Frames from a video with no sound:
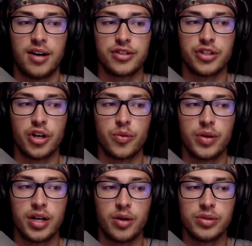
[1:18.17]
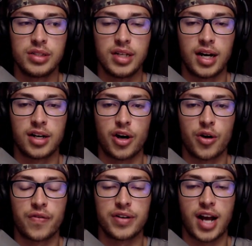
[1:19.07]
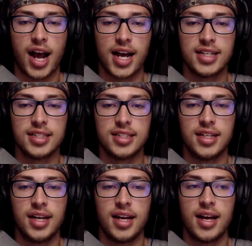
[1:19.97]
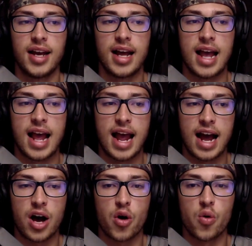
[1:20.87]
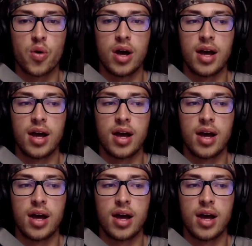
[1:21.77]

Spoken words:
You know, when I was young, I often hated how